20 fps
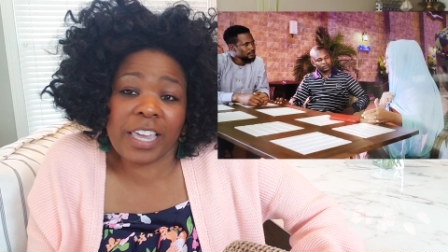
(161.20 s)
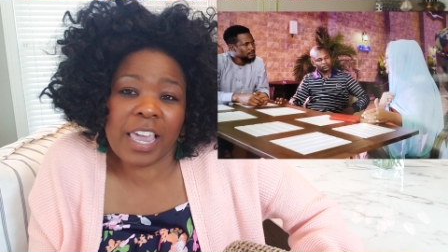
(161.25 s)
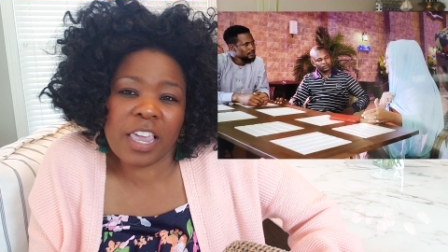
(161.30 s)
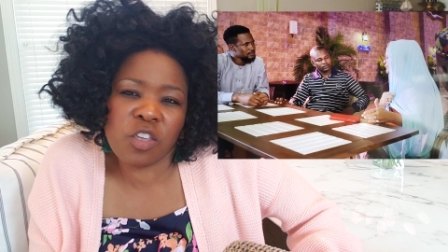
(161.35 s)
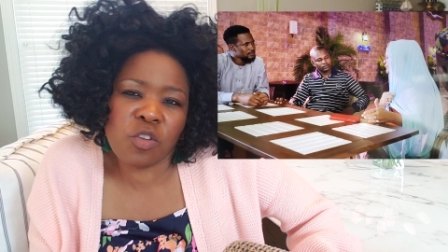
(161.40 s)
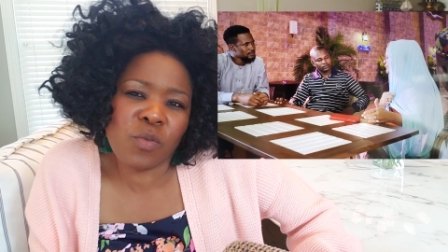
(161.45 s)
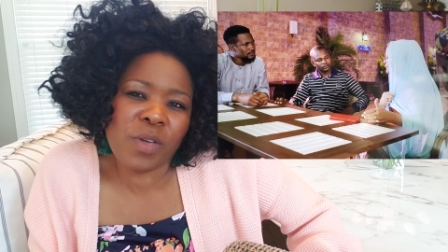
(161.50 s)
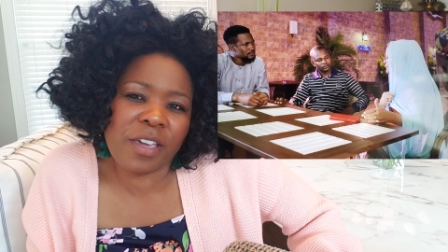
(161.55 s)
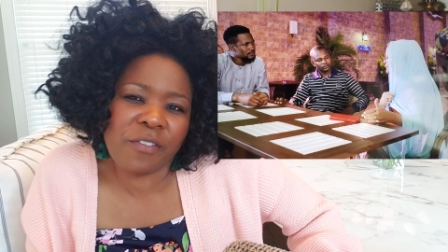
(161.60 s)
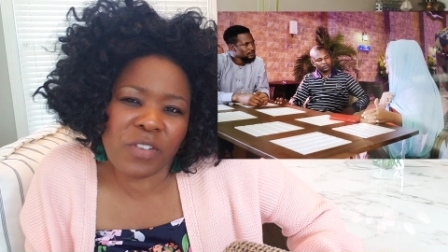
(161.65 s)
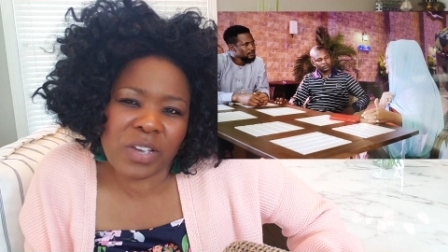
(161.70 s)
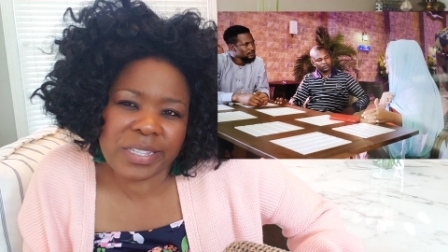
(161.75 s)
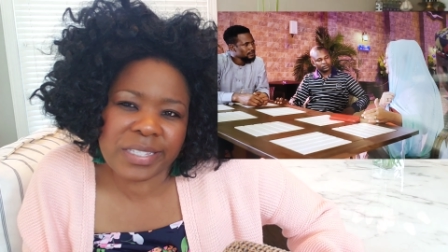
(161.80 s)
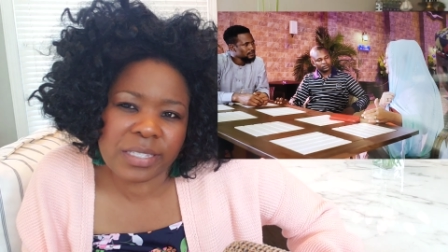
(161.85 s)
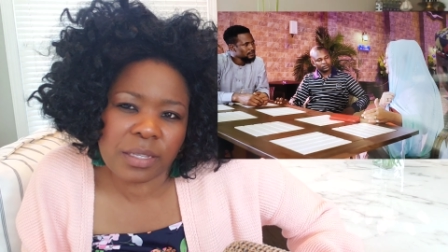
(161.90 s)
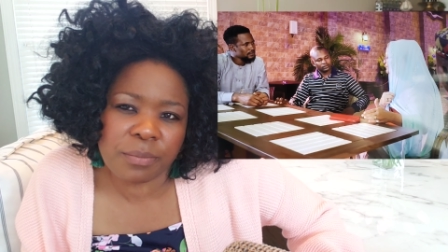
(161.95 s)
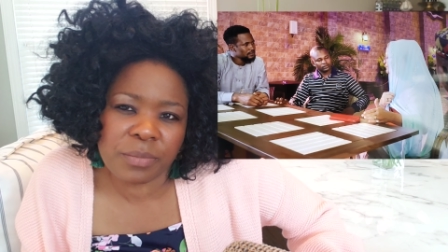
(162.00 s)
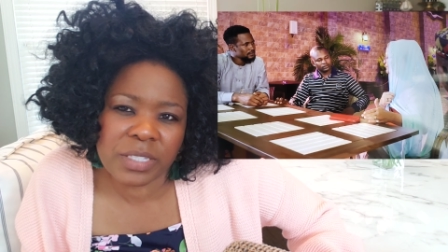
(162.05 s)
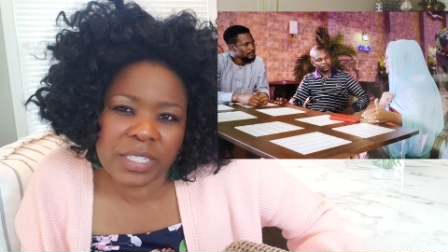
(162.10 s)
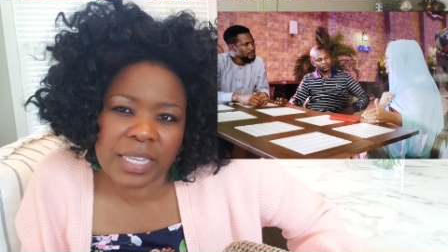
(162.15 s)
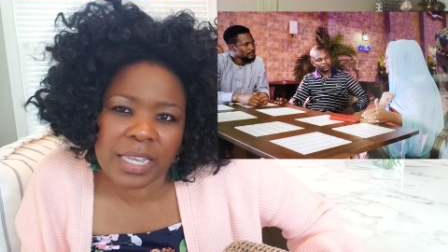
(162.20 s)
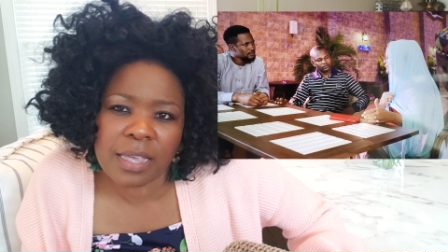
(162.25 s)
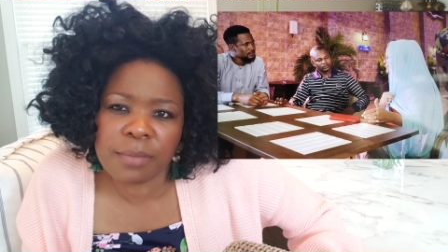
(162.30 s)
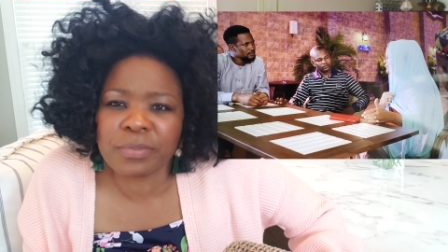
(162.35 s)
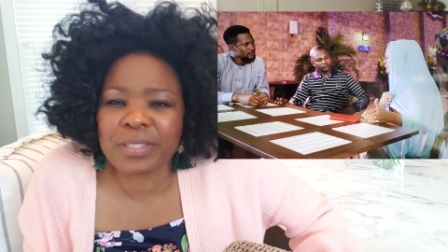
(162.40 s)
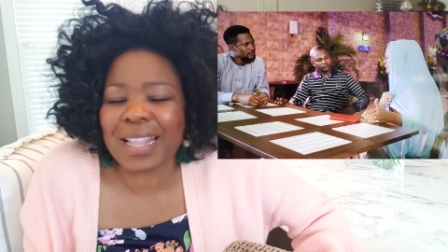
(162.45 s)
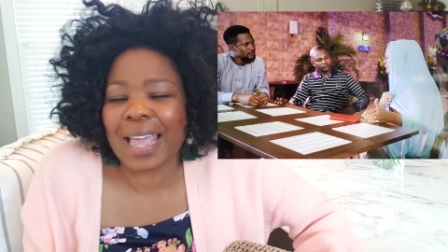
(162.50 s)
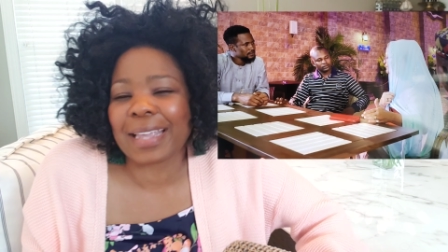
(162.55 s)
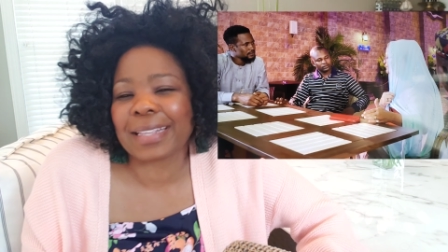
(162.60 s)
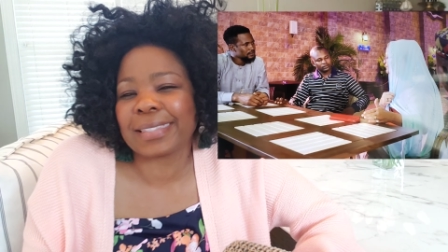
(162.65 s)
can you give us some
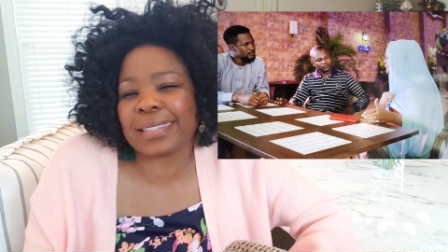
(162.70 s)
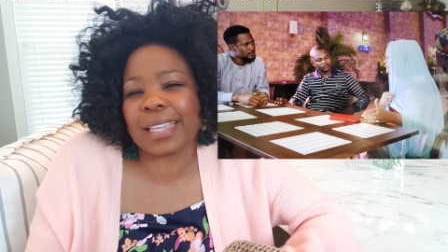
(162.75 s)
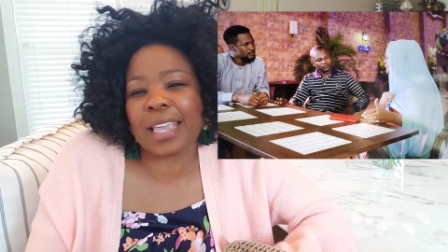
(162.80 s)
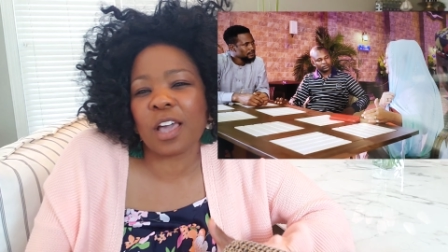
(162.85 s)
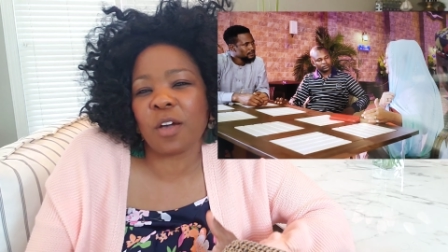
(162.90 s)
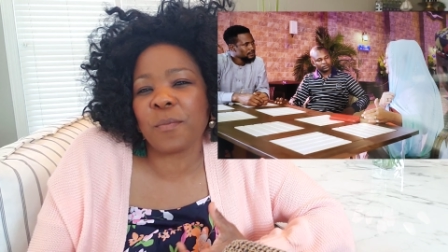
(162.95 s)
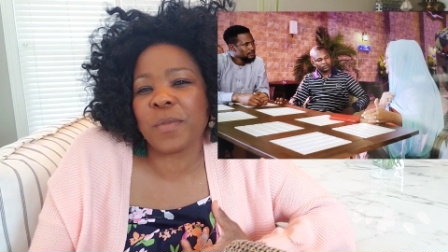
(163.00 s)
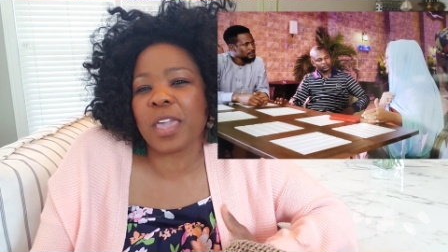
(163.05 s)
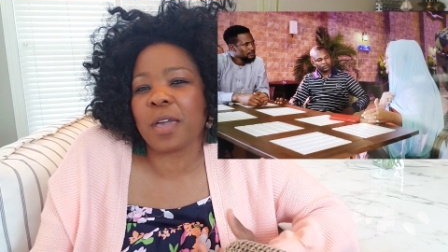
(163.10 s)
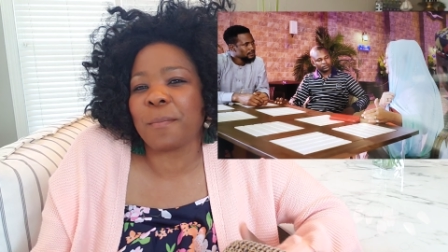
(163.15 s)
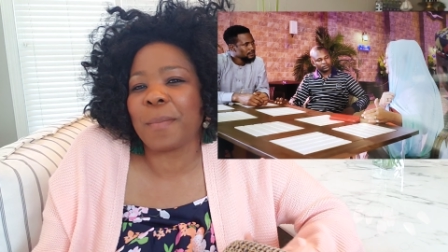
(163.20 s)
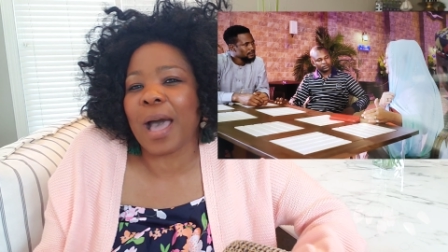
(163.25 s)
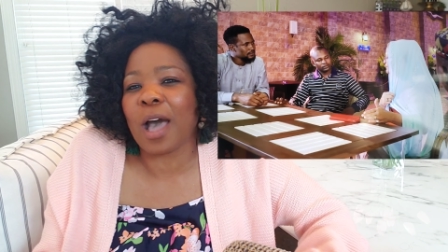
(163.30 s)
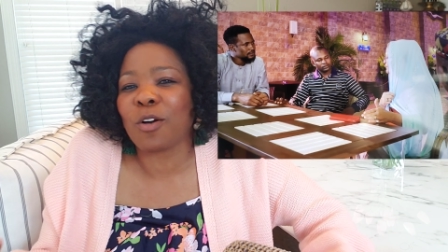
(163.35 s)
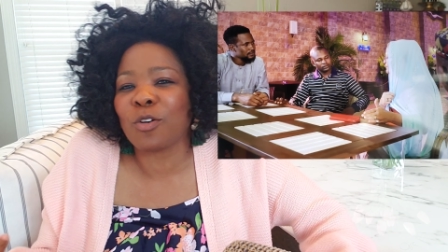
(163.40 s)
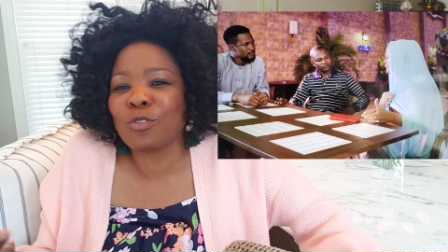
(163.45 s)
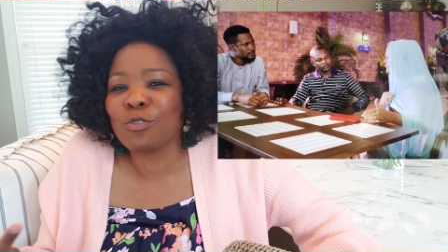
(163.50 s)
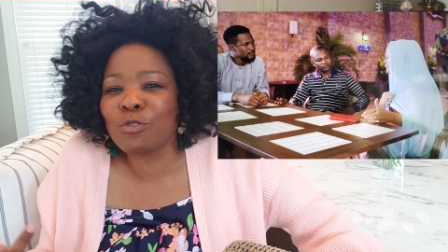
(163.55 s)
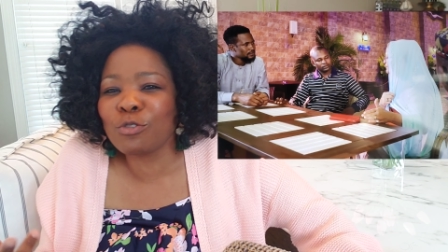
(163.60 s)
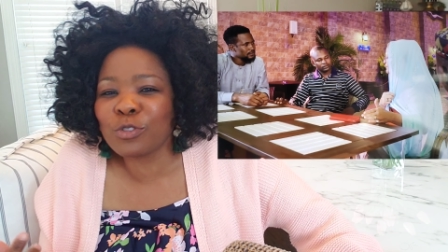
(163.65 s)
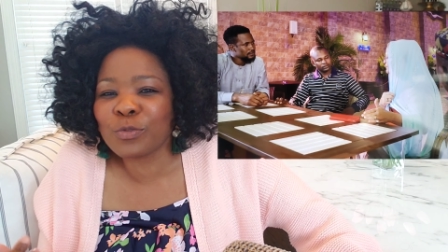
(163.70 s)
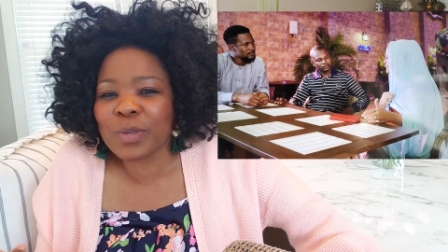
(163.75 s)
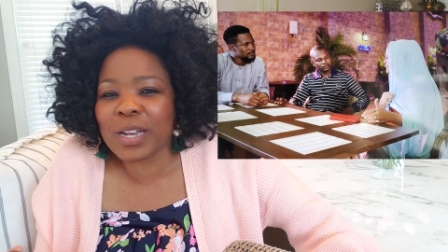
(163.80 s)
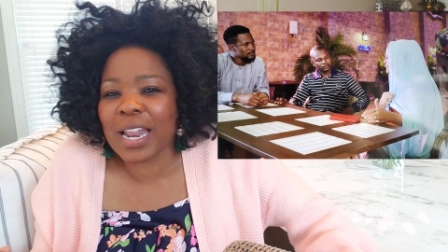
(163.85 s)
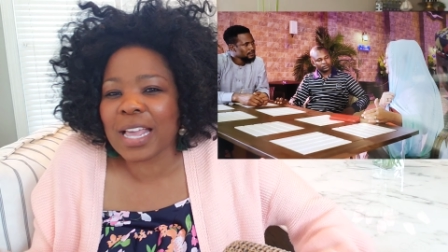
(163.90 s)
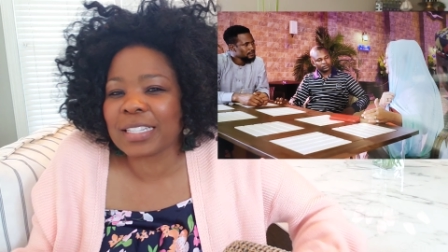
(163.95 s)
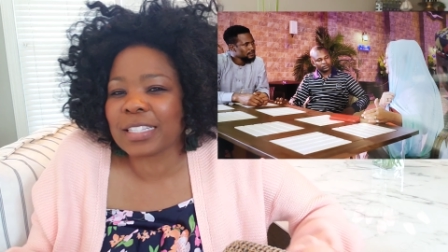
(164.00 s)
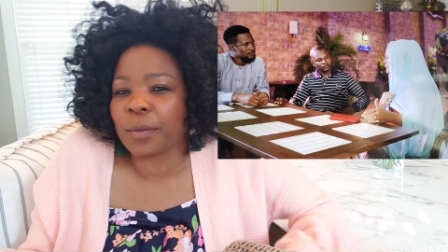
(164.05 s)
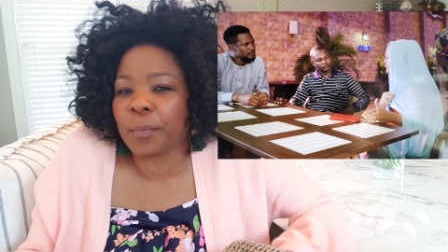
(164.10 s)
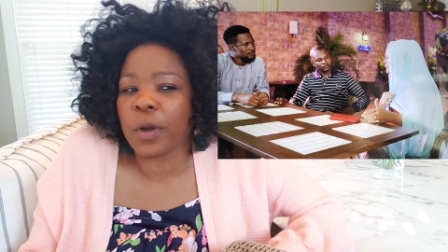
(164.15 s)
tips? Like, tell me about
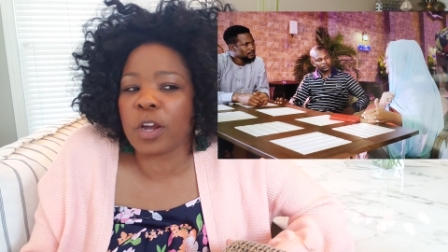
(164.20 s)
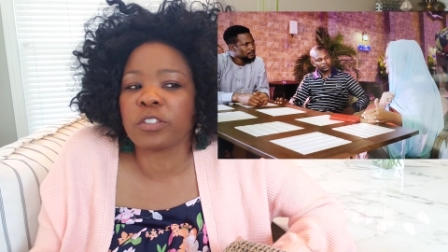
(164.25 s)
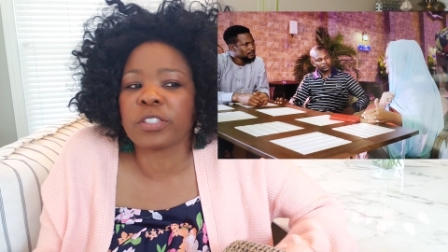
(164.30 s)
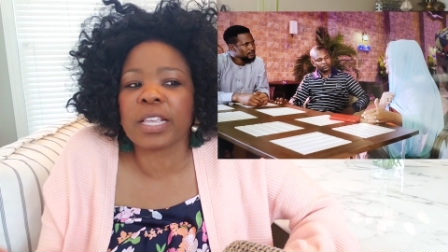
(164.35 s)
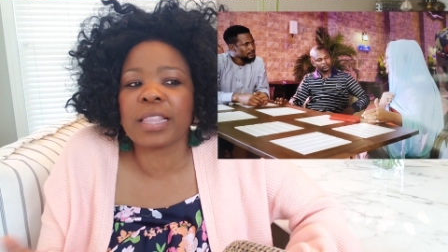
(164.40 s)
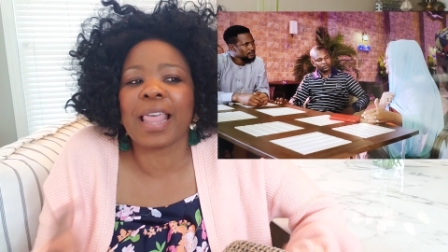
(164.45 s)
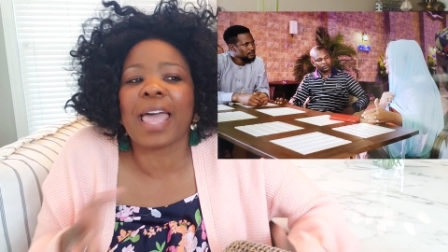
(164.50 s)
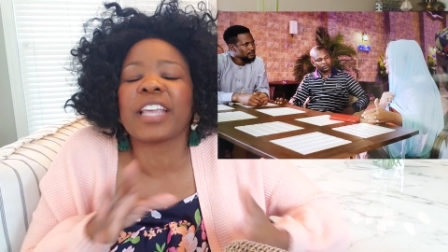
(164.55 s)
Usman as a person.